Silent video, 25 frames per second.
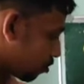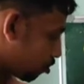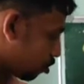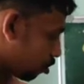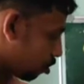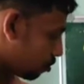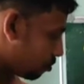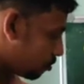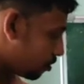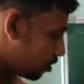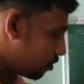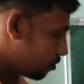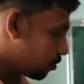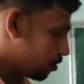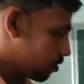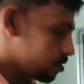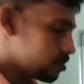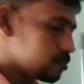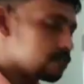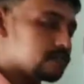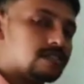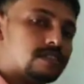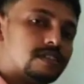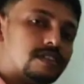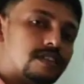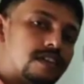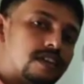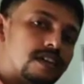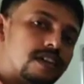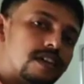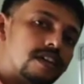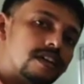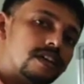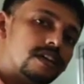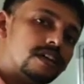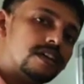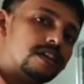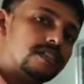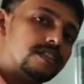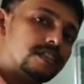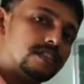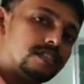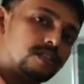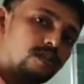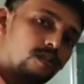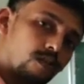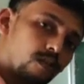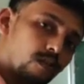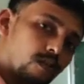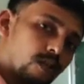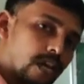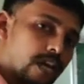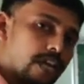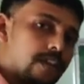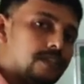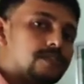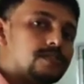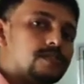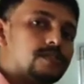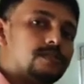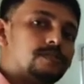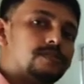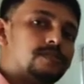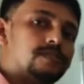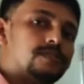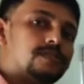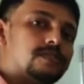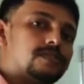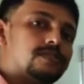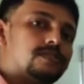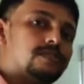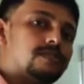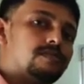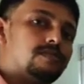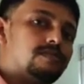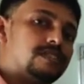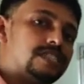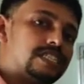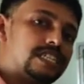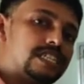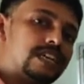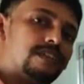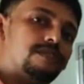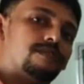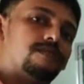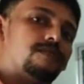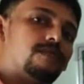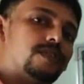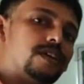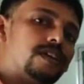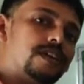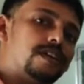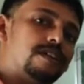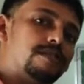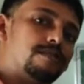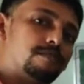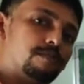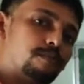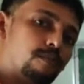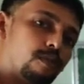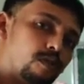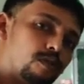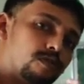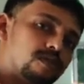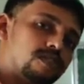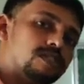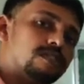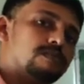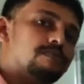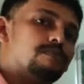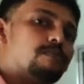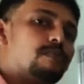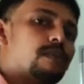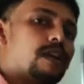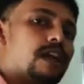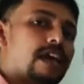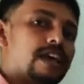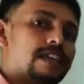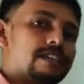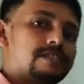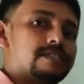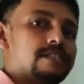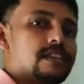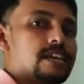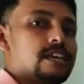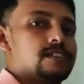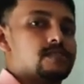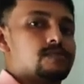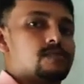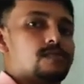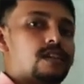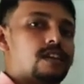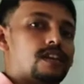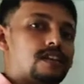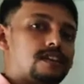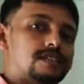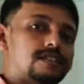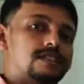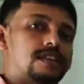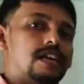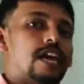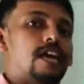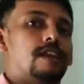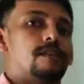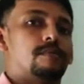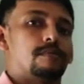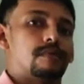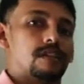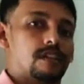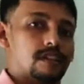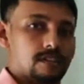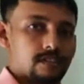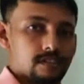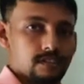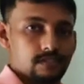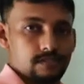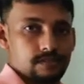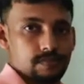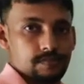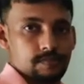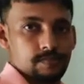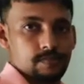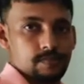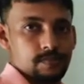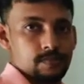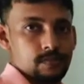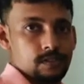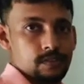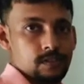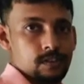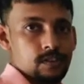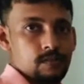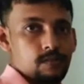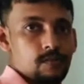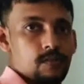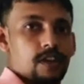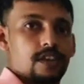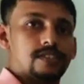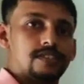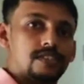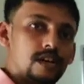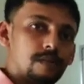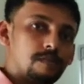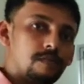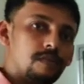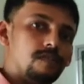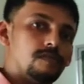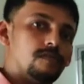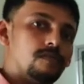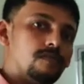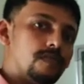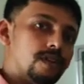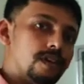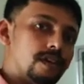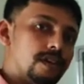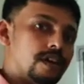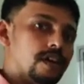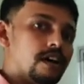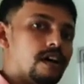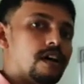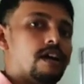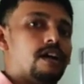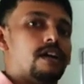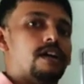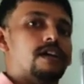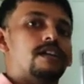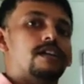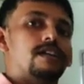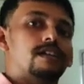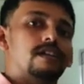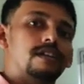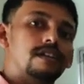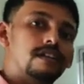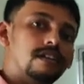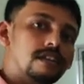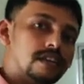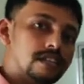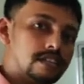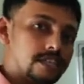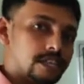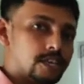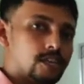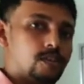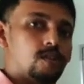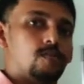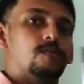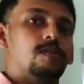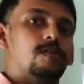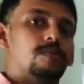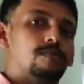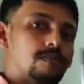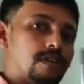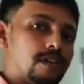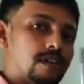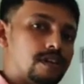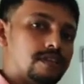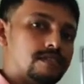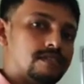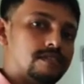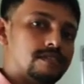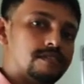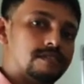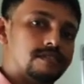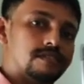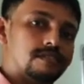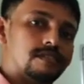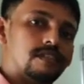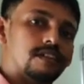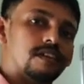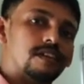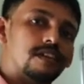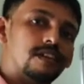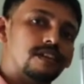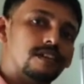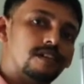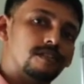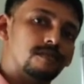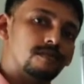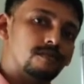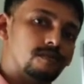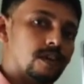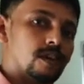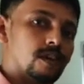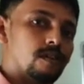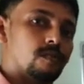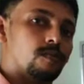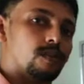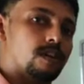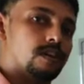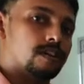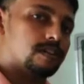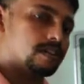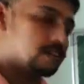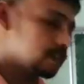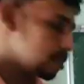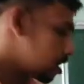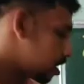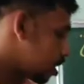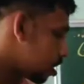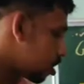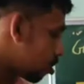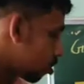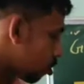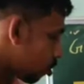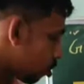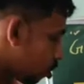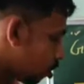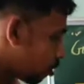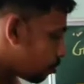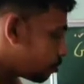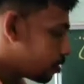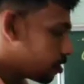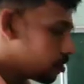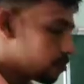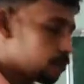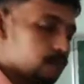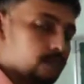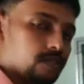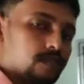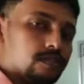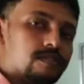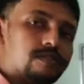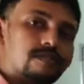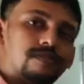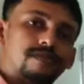omnivores, these are organisms which can feed both plants as well as animals. For example, we are the human beings. We are what? Omnivore.